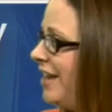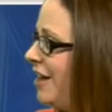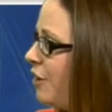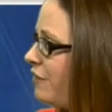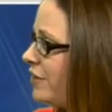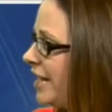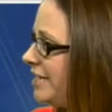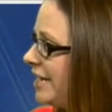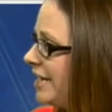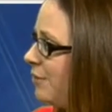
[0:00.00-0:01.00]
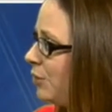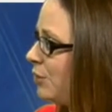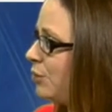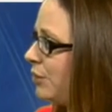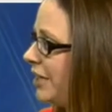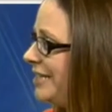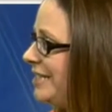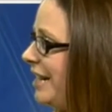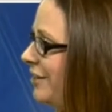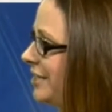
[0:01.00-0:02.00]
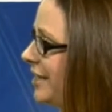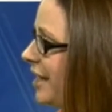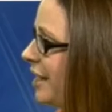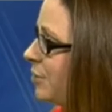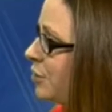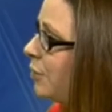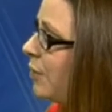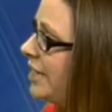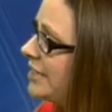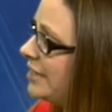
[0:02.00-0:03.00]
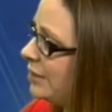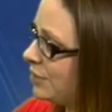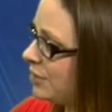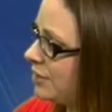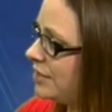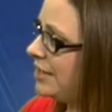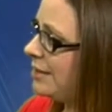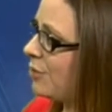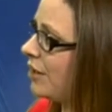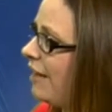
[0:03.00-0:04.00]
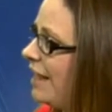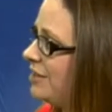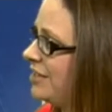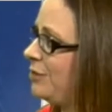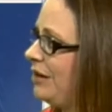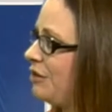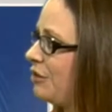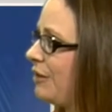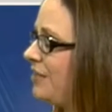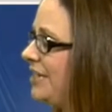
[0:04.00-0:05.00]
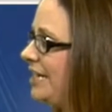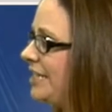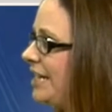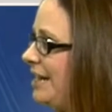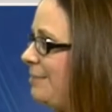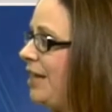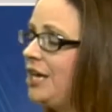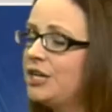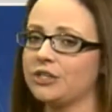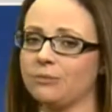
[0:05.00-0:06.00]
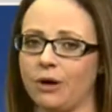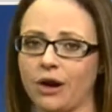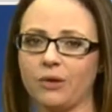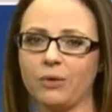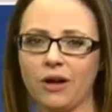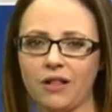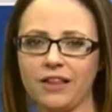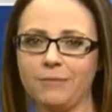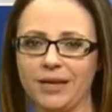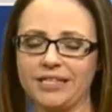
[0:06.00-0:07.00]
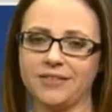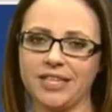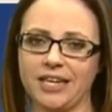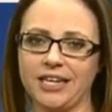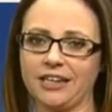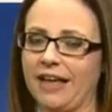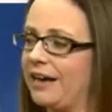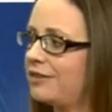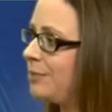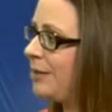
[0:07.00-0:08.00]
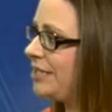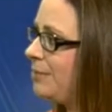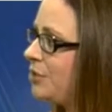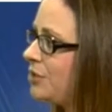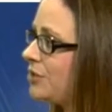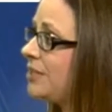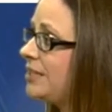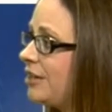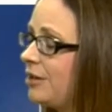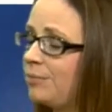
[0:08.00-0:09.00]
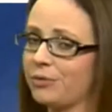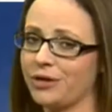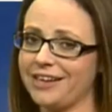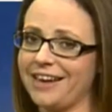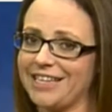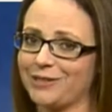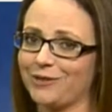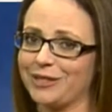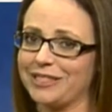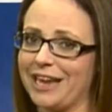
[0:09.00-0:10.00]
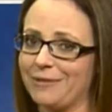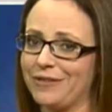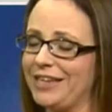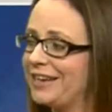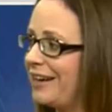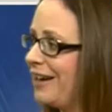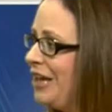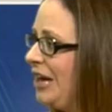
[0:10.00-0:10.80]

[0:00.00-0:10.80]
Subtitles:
Overnight tonight, we'll cool things down into the upper 20s, and then we'll start to see more clouds as we go throughout the daytime tomorrow. We'll call it a mix of sun and clouds, but temperatures still pretty nice for this time of the year.